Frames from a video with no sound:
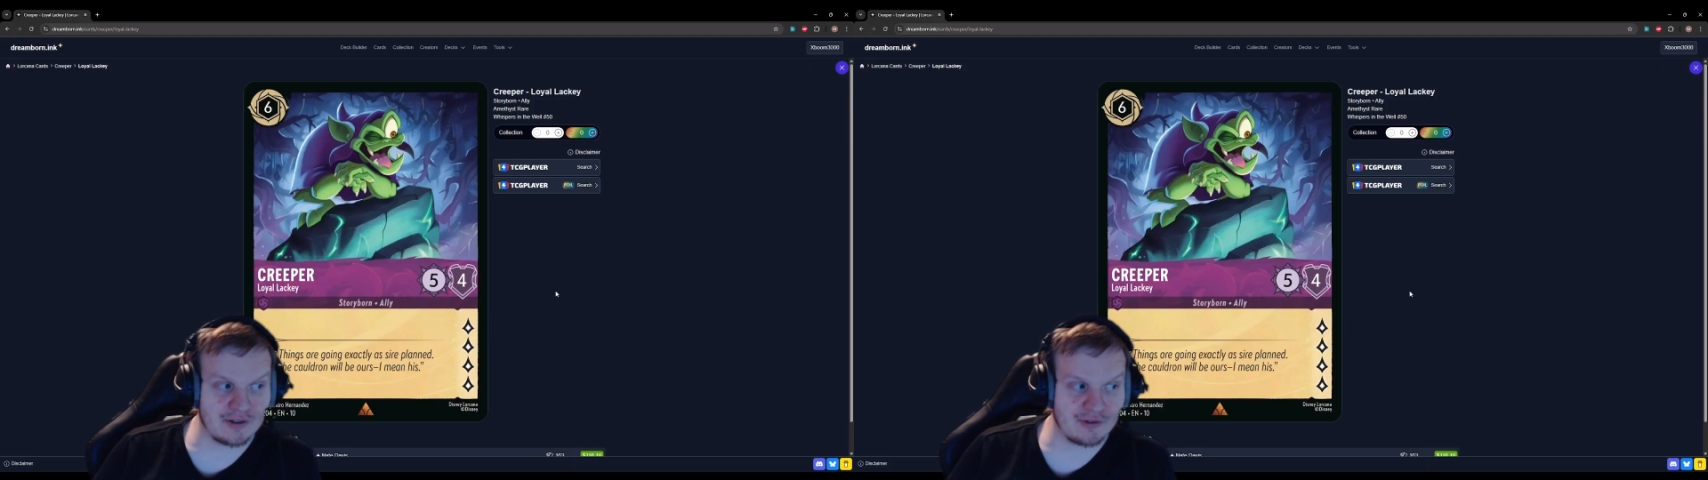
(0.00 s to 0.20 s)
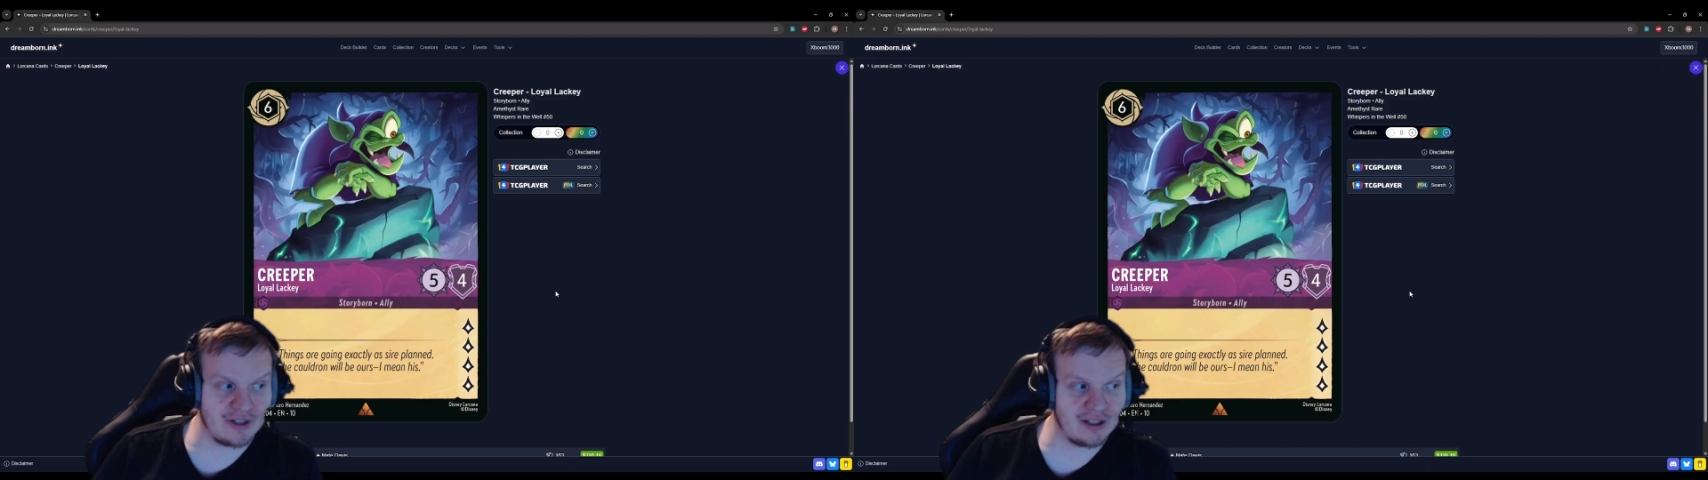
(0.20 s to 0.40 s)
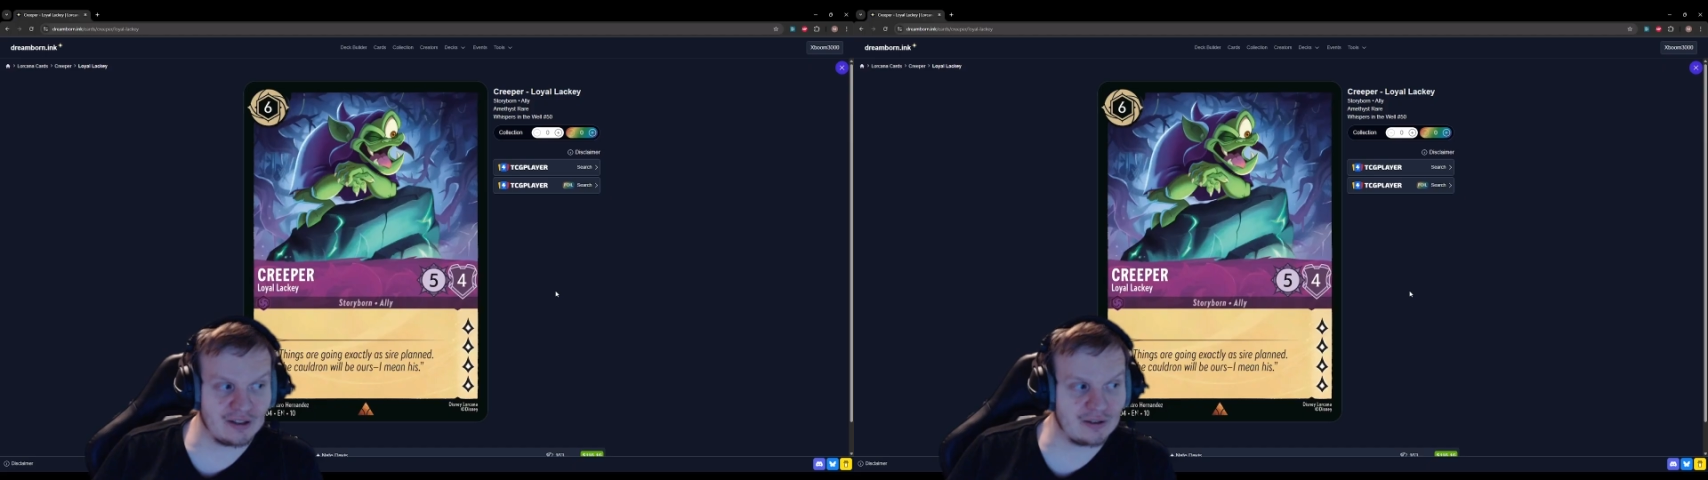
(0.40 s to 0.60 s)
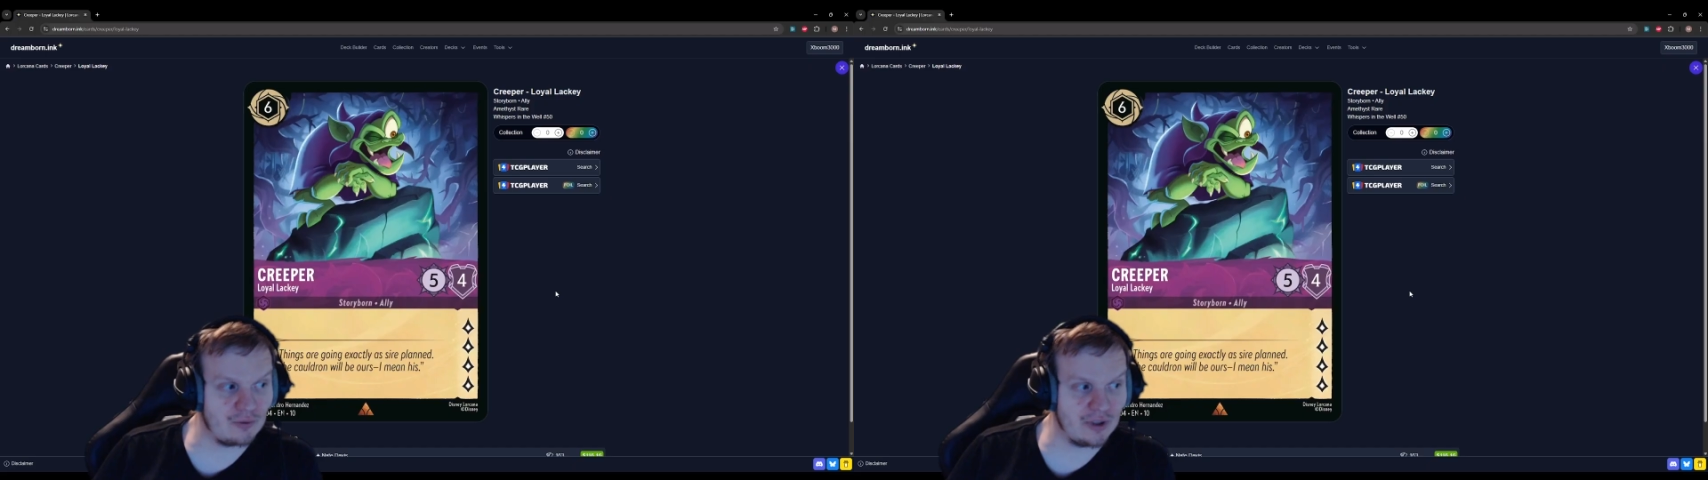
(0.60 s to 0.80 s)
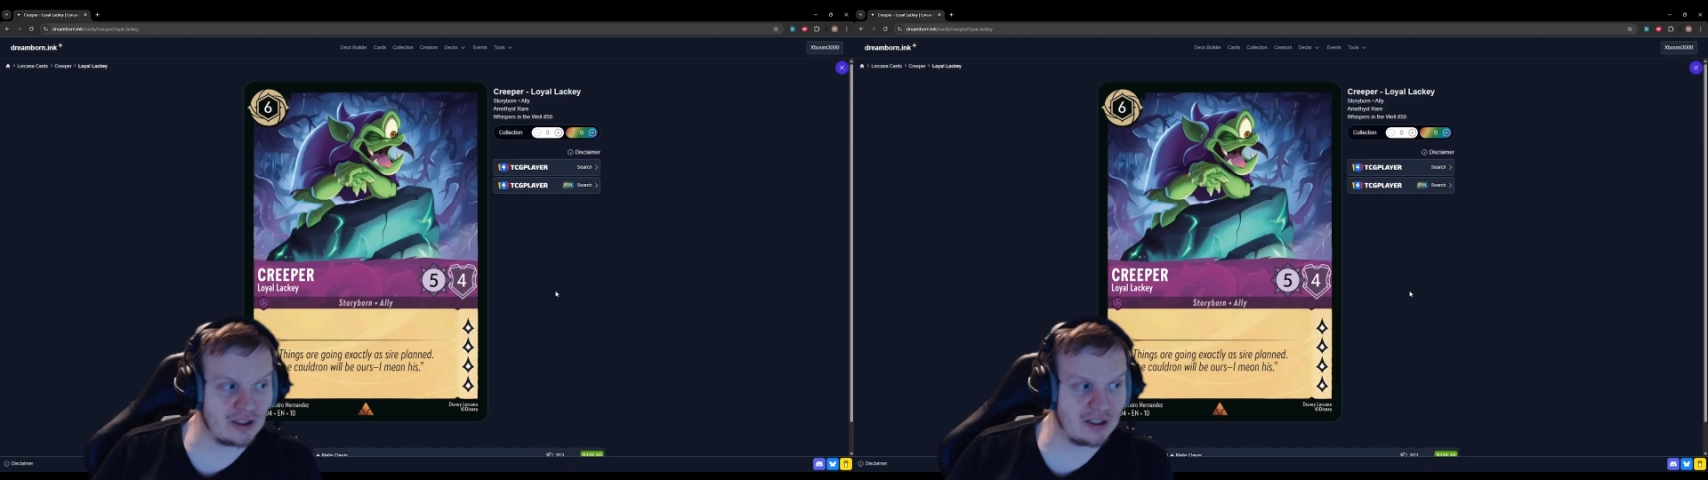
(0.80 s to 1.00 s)
strength,
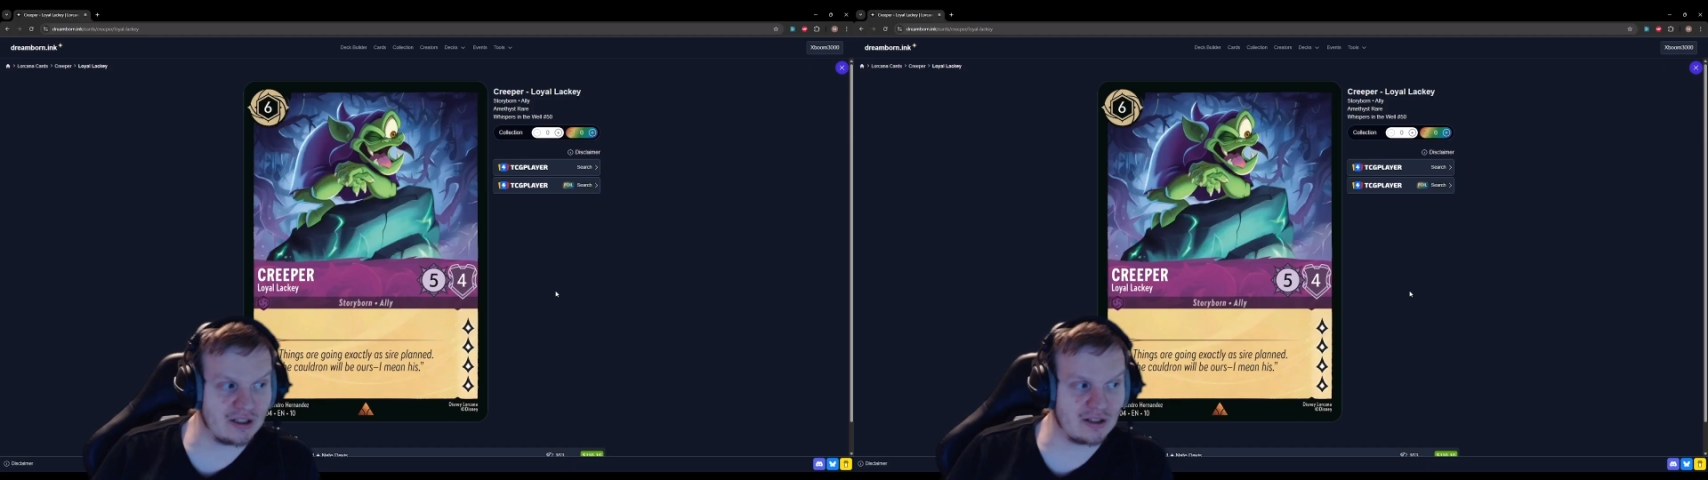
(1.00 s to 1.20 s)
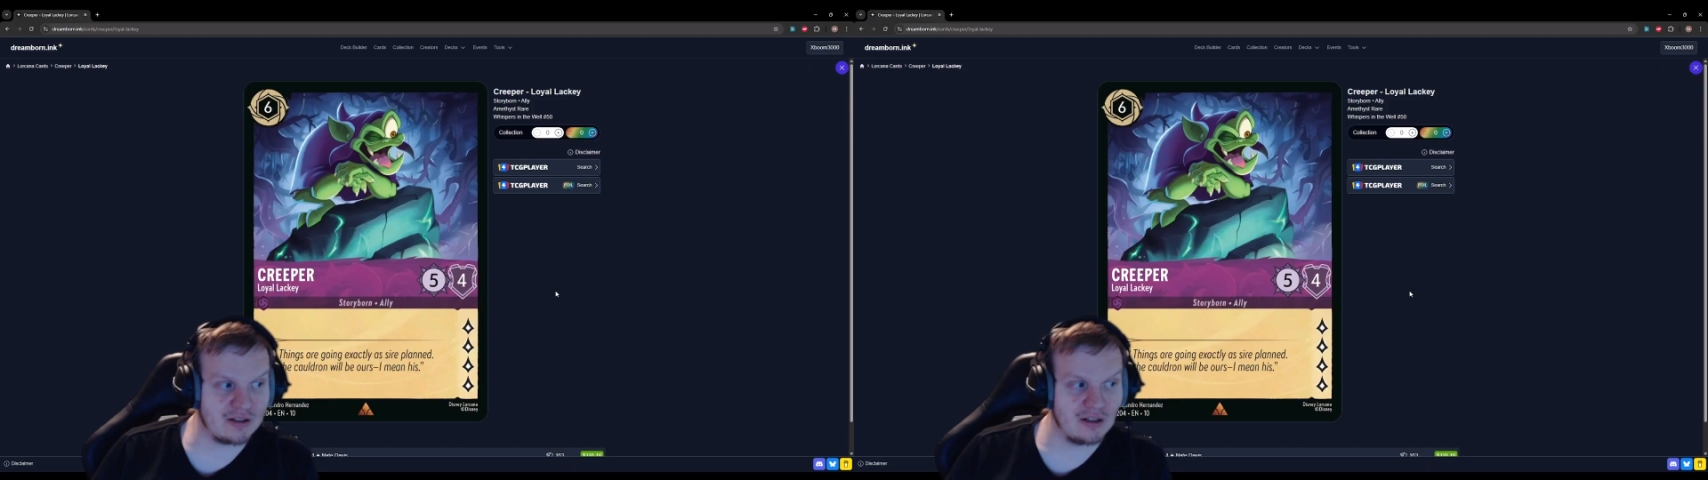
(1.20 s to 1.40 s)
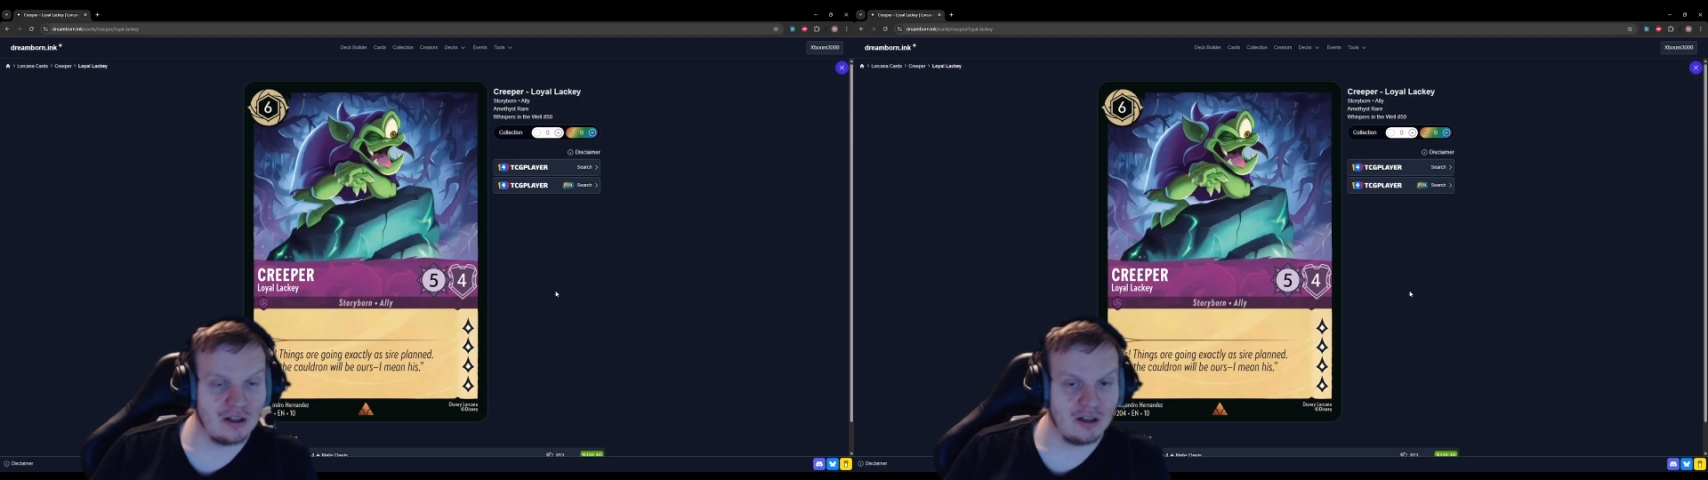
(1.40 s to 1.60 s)
which is